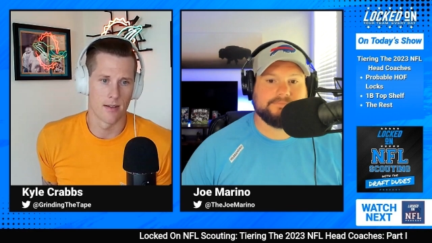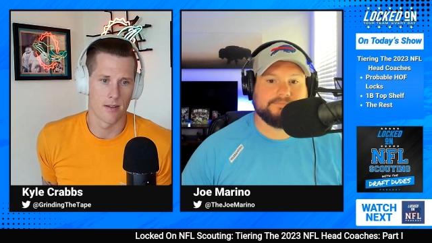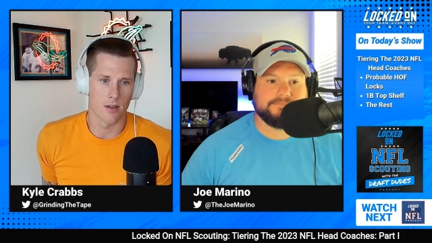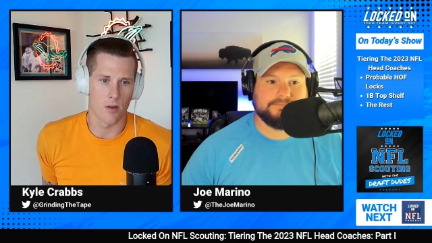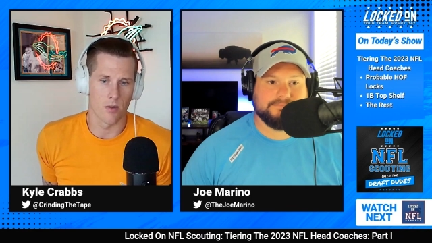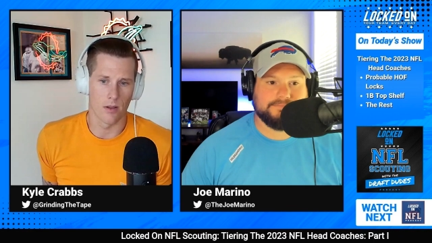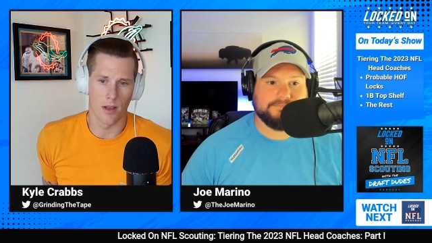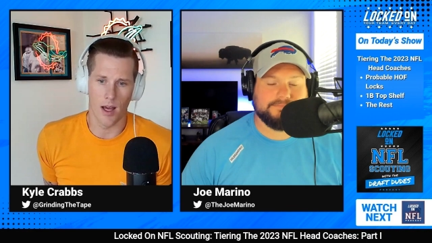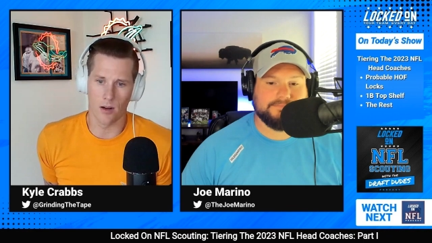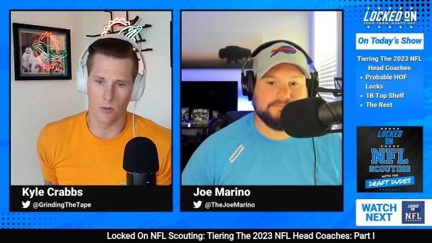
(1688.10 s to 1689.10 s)
Speaker 1: So a
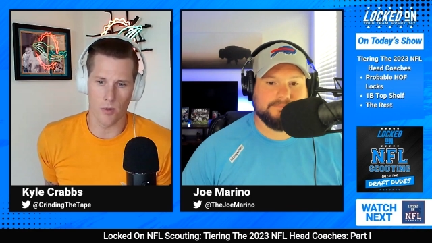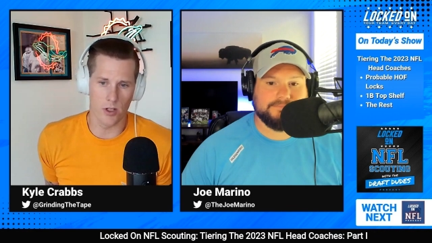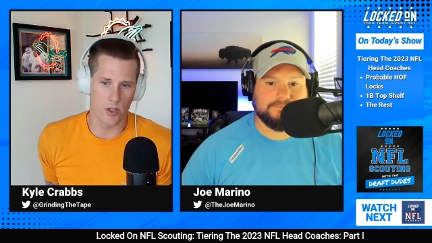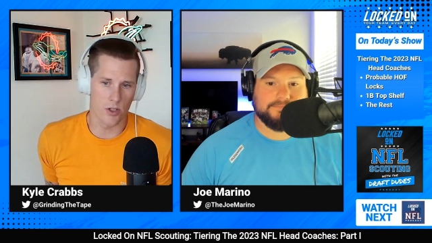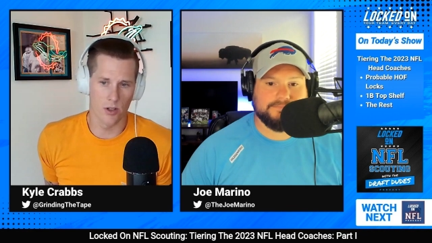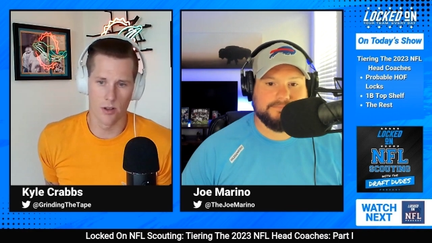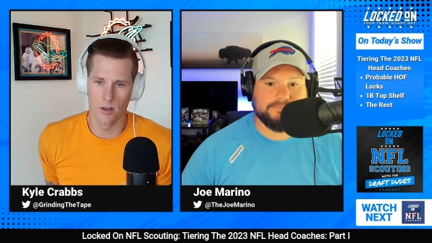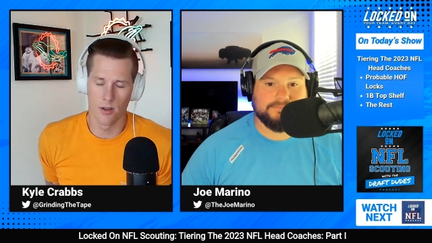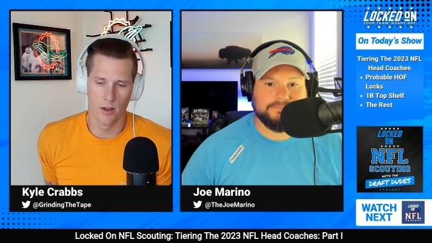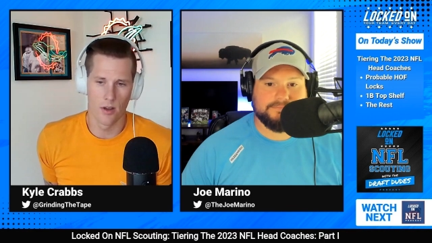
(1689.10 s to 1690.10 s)
lot of rich,
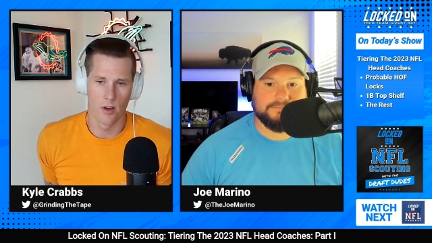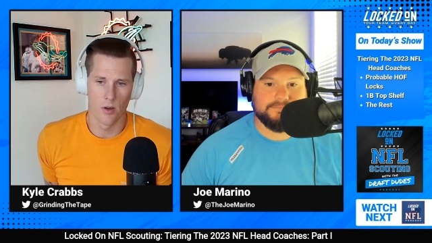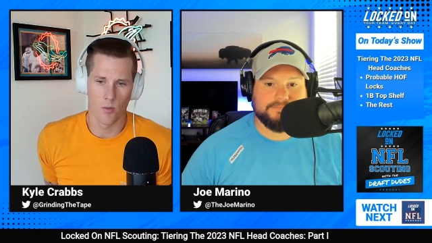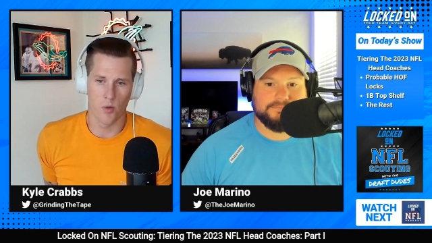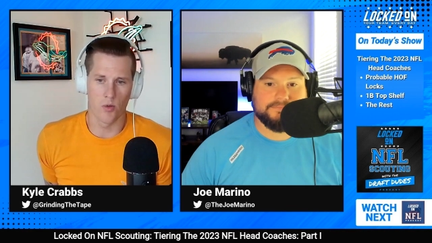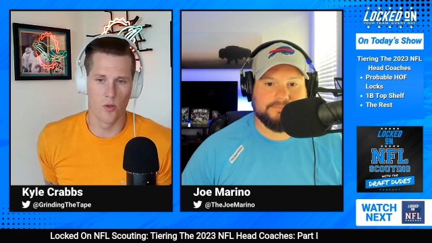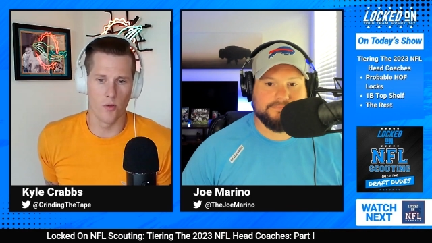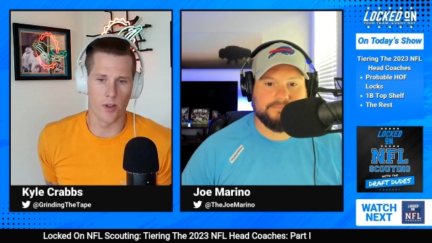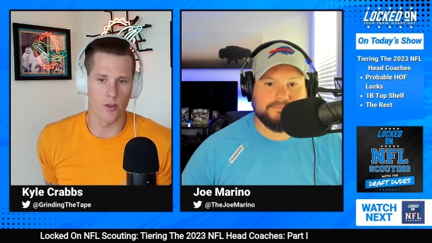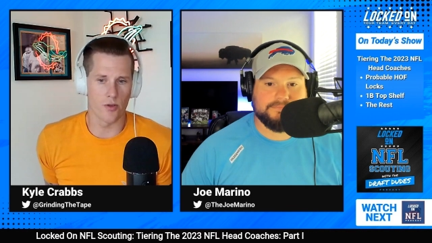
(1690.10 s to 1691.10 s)

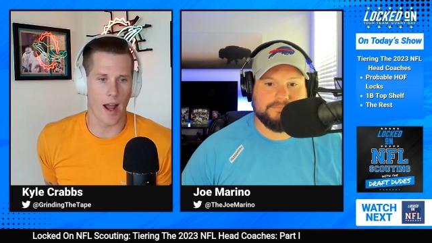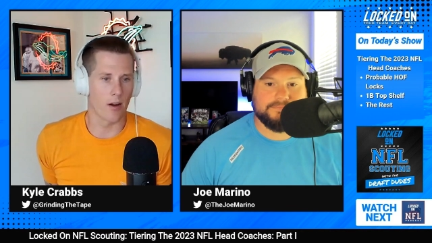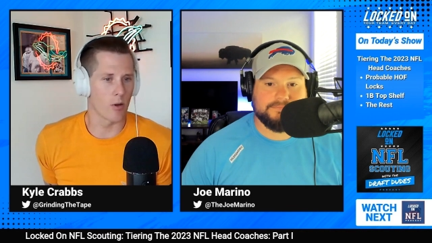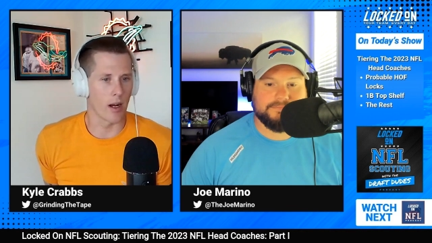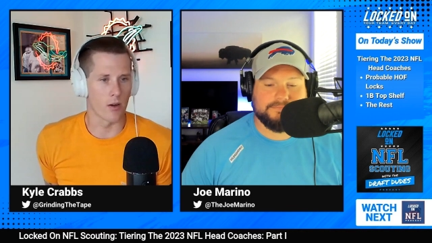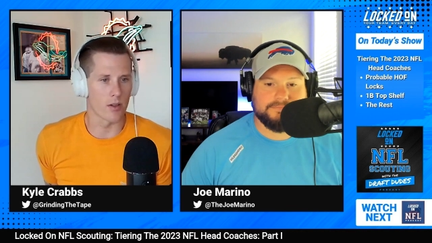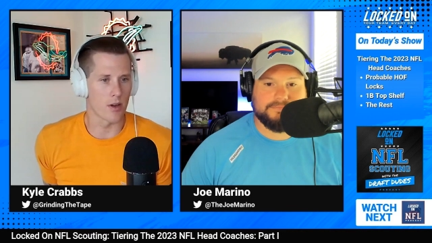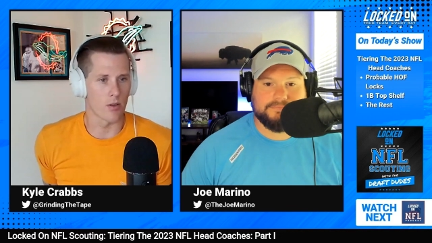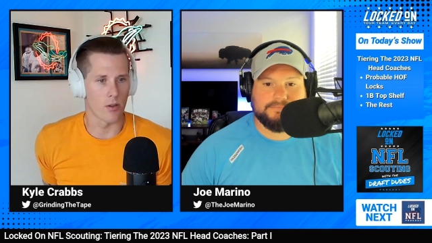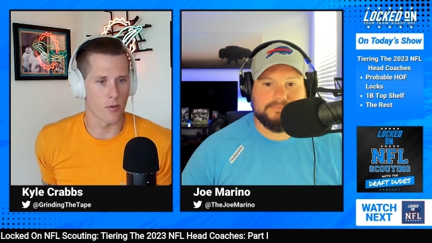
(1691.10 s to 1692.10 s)
proven track records
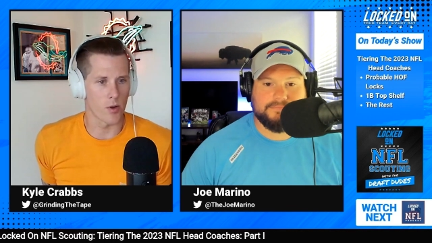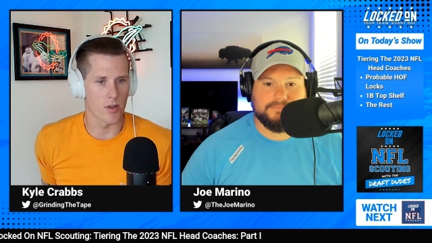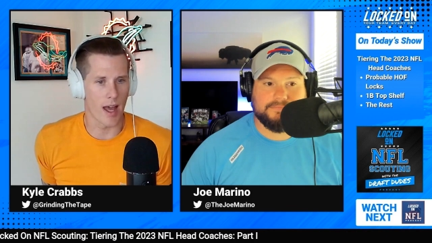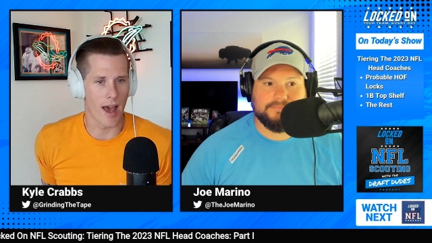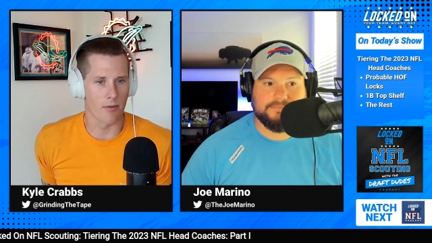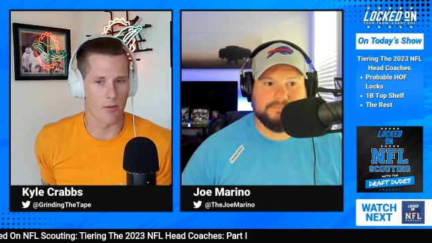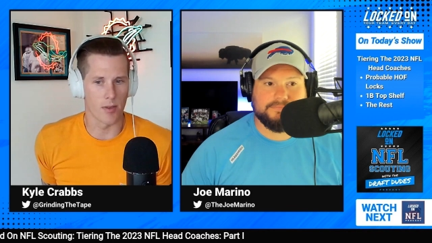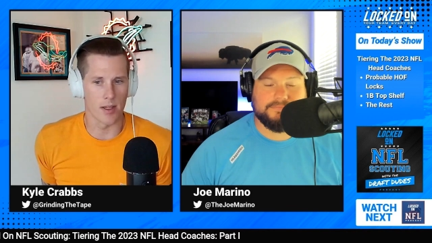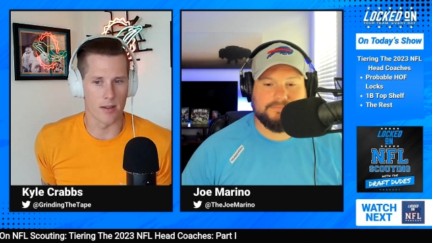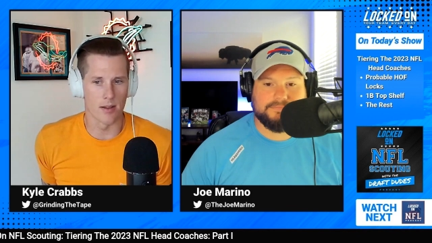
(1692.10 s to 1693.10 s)
here in the first half of
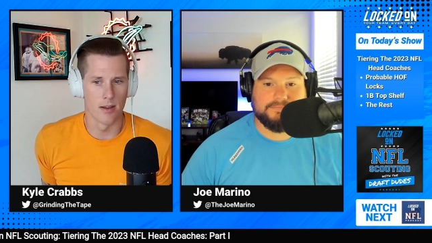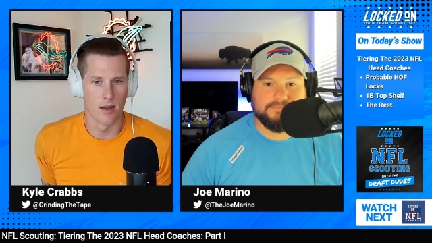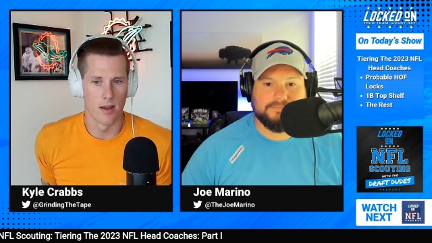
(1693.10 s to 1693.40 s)
this.